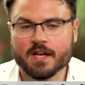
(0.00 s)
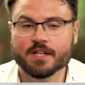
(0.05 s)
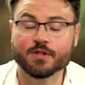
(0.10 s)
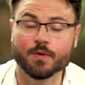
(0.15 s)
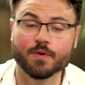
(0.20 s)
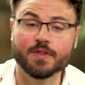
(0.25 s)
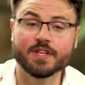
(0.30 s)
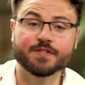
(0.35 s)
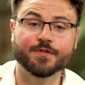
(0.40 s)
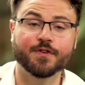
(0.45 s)

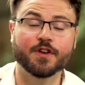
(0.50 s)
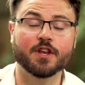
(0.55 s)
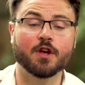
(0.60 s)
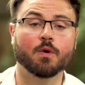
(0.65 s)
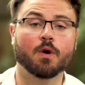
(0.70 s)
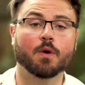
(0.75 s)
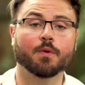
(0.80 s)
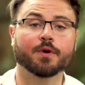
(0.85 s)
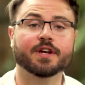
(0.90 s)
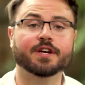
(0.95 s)
So in this video,
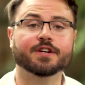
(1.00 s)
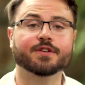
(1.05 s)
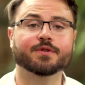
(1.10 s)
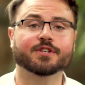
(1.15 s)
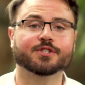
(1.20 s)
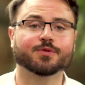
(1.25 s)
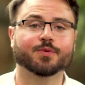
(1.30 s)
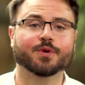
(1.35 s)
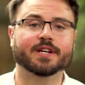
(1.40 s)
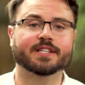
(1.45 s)
what we're gonna do
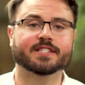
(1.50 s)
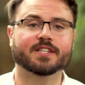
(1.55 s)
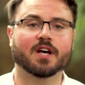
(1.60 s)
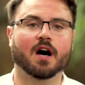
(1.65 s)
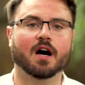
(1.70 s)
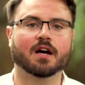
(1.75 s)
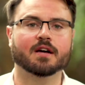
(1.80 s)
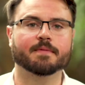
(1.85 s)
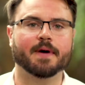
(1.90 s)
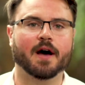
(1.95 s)
is we're gonna
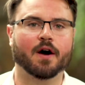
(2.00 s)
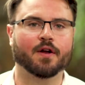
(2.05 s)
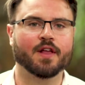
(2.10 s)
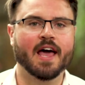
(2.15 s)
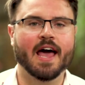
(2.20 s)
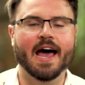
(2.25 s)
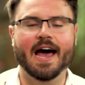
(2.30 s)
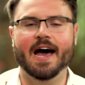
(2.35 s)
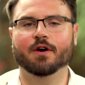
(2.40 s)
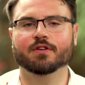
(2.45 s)
talk about
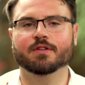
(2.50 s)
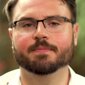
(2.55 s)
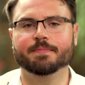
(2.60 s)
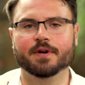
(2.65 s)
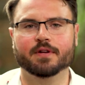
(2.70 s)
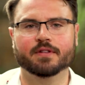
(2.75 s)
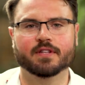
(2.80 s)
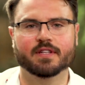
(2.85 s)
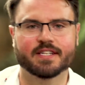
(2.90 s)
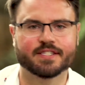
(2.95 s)
how to
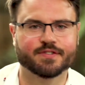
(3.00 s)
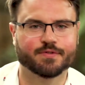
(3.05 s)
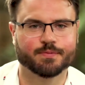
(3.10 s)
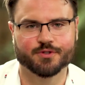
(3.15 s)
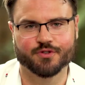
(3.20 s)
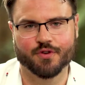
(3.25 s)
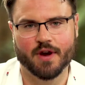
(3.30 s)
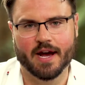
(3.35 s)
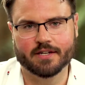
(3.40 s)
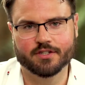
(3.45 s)
build a list from
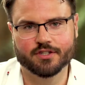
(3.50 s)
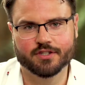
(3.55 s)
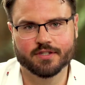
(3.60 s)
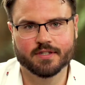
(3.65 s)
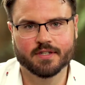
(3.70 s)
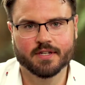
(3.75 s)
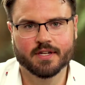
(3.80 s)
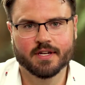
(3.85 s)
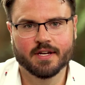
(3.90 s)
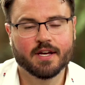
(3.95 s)

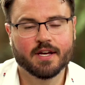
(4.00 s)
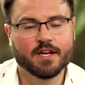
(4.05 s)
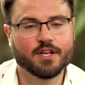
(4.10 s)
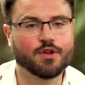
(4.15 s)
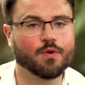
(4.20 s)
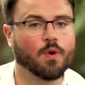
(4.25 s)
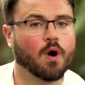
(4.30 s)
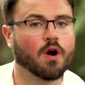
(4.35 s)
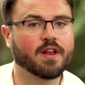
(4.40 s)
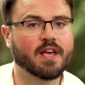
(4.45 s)
scratch.
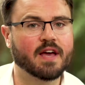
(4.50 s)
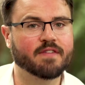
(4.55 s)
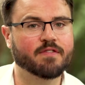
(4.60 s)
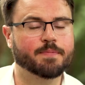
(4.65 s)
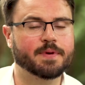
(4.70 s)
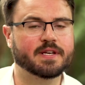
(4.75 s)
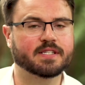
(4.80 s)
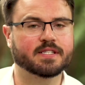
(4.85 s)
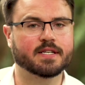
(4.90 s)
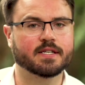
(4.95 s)
You already have a
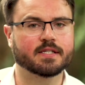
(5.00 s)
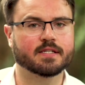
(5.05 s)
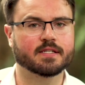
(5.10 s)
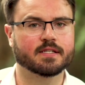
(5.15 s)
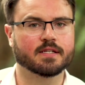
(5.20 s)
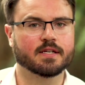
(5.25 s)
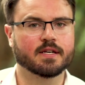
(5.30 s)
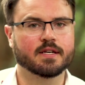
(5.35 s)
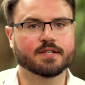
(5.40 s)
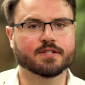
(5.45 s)

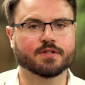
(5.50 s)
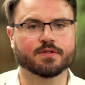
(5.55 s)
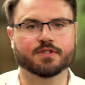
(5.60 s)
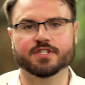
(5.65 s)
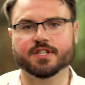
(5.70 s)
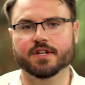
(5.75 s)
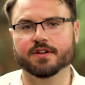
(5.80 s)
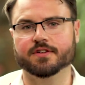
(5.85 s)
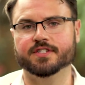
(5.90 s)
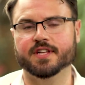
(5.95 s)
business, so
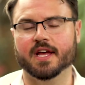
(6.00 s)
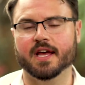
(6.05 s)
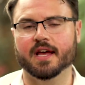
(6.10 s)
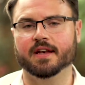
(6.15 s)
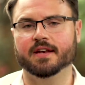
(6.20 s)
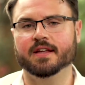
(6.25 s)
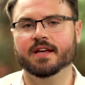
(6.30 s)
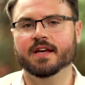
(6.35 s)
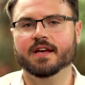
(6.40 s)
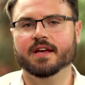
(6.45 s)
just
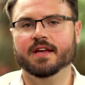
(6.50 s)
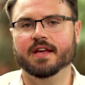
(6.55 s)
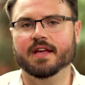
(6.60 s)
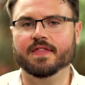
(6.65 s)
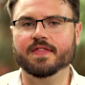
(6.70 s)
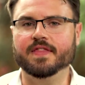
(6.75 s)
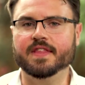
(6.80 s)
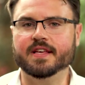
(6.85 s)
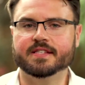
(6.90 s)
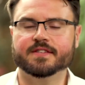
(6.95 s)
understand,
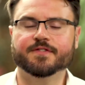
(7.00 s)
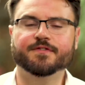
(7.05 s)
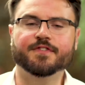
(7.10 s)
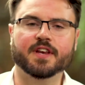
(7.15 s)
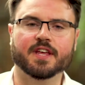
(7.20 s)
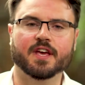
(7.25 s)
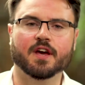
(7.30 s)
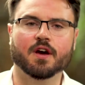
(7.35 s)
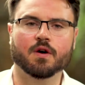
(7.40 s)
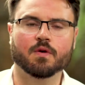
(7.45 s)
in this
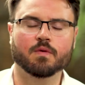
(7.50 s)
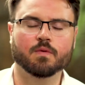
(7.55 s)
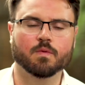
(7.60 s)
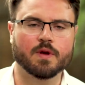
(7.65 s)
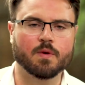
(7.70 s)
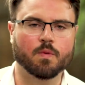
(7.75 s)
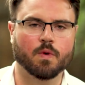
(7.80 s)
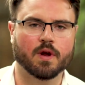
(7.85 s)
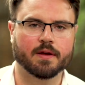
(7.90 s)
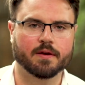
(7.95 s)
video,
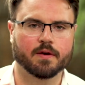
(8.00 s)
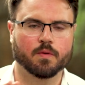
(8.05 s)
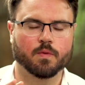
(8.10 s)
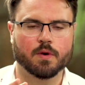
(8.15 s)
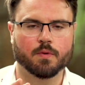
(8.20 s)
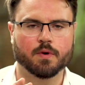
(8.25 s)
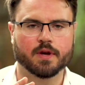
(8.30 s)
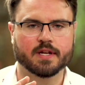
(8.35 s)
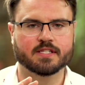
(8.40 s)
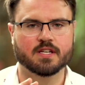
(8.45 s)
we
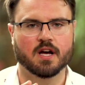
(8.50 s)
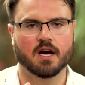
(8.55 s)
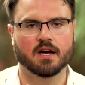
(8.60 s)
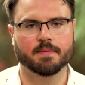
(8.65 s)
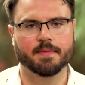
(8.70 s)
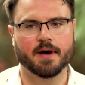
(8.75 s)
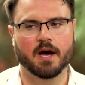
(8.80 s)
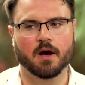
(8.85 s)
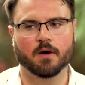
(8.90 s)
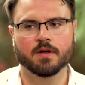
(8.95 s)
wanna talk
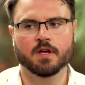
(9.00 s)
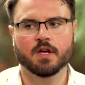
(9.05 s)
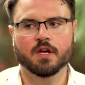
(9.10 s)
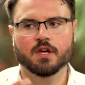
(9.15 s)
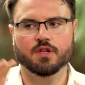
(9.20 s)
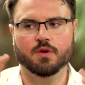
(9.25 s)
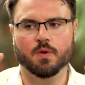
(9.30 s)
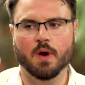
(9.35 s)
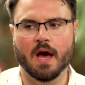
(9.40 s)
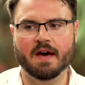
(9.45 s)
about
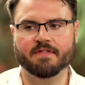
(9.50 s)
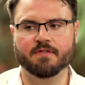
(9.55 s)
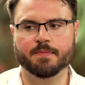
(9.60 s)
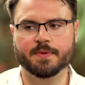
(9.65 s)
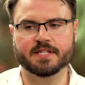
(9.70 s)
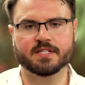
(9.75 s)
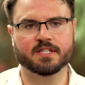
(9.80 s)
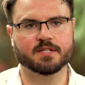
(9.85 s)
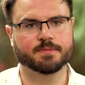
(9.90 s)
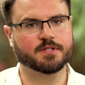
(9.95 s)
you have a
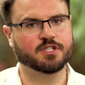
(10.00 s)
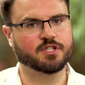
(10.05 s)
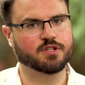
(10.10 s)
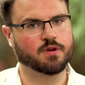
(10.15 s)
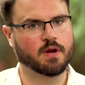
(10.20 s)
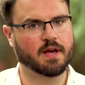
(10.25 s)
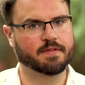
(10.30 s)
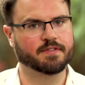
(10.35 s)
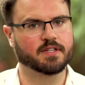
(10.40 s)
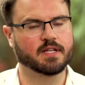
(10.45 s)
business, but you
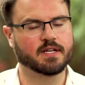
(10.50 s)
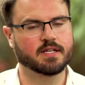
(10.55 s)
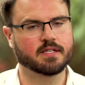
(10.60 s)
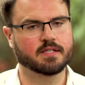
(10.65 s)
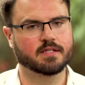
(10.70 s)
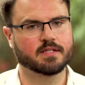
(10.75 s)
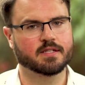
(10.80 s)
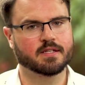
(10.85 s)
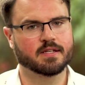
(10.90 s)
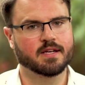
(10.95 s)
don't have a
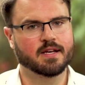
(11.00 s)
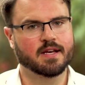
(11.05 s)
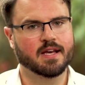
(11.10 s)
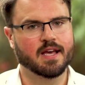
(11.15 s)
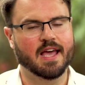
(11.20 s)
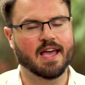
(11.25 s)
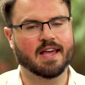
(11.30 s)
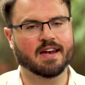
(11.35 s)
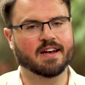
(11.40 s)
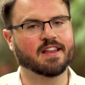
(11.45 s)
list.
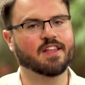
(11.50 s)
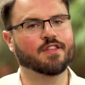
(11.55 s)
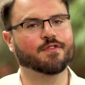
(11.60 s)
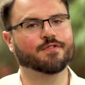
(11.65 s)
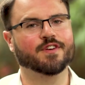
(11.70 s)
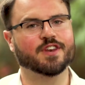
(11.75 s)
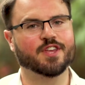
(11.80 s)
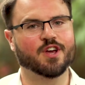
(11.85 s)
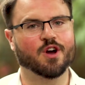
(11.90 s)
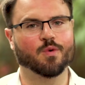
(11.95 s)
And another
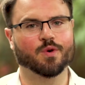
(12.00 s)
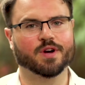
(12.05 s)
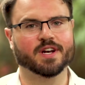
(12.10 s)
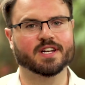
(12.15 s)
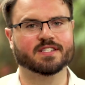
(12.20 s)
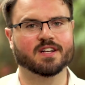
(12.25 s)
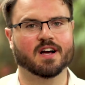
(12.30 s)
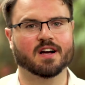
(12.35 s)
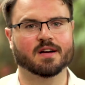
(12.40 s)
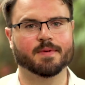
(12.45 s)
video, we're
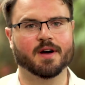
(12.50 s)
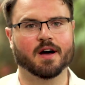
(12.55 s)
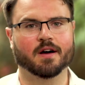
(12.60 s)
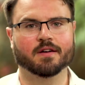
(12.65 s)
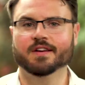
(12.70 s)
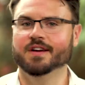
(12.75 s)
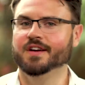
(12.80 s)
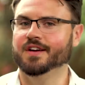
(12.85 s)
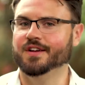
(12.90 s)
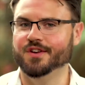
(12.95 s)
gonna talk
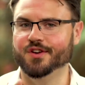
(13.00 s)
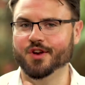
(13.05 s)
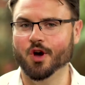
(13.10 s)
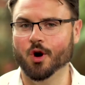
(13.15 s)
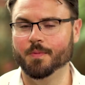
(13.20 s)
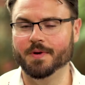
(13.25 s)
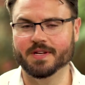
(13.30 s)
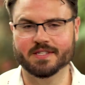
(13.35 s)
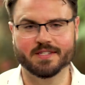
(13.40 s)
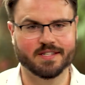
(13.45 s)
about
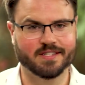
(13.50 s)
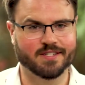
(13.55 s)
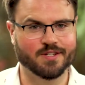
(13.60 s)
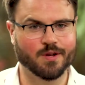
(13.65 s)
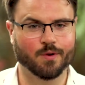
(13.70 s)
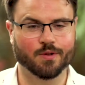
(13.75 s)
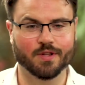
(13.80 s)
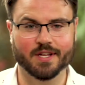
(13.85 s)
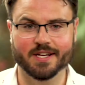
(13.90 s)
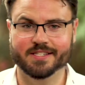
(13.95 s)
no business,
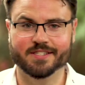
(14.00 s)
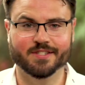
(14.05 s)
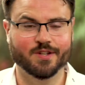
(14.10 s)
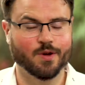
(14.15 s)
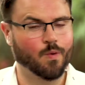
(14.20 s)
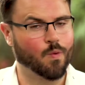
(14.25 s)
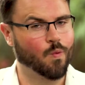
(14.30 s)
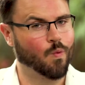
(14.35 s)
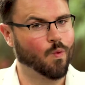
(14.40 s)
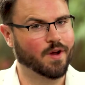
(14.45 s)
no list.
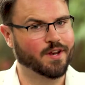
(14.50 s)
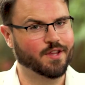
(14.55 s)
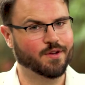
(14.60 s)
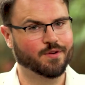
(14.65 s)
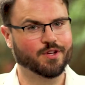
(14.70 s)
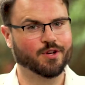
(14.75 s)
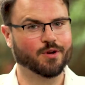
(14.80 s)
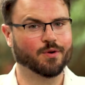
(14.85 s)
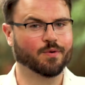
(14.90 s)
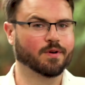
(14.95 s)
What do you
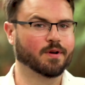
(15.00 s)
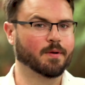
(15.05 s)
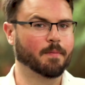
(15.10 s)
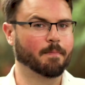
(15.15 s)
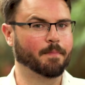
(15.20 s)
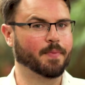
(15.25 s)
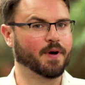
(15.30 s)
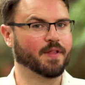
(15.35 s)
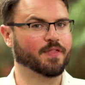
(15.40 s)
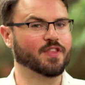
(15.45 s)
do?
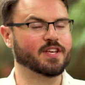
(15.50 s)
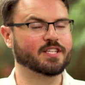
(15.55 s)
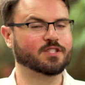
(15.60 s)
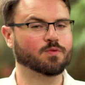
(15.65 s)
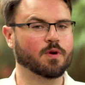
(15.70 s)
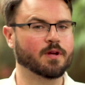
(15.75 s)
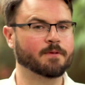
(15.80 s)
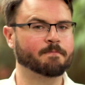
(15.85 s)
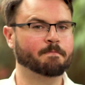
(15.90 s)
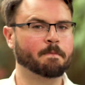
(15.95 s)
But
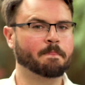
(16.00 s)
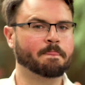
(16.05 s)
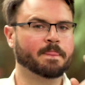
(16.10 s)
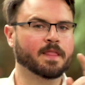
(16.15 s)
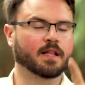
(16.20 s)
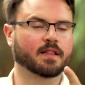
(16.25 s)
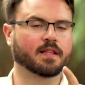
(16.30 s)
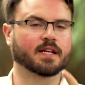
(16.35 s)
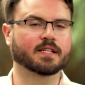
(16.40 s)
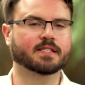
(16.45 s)
this one,
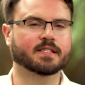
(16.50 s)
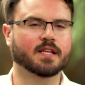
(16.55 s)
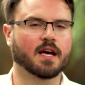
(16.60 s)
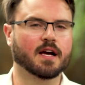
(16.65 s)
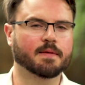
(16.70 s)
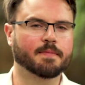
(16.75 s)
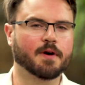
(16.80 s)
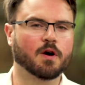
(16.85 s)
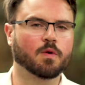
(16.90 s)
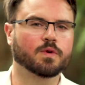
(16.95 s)
let's
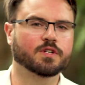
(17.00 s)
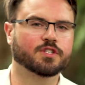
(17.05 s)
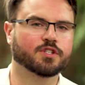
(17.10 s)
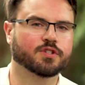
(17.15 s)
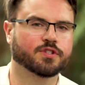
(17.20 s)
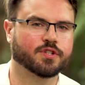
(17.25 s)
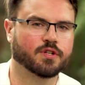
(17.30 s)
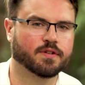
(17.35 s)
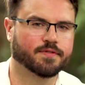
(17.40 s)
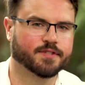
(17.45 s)
talk about what
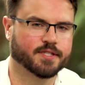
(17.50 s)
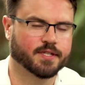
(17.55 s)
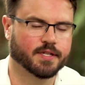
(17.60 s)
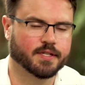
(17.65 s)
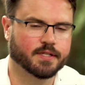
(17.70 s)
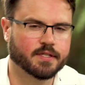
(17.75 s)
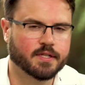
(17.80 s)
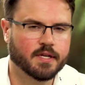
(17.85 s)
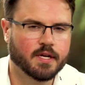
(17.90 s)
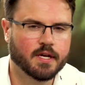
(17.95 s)
your service
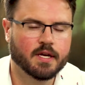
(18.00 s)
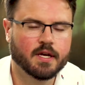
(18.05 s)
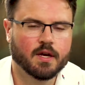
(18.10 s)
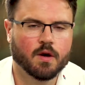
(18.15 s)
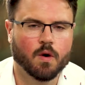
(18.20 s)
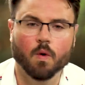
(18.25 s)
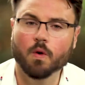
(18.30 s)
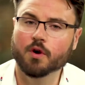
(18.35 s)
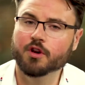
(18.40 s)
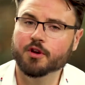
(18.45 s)
is
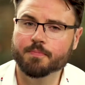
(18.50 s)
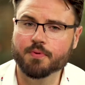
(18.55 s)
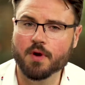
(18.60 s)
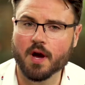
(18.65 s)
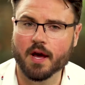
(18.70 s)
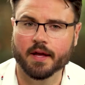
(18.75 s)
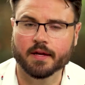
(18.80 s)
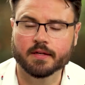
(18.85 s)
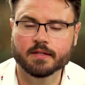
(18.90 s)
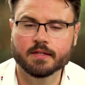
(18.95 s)
or your
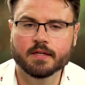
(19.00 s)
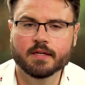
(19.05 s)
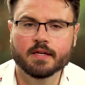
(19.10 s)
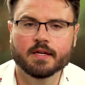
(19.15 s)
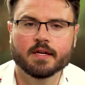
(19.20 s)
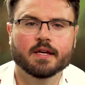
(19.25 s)
product.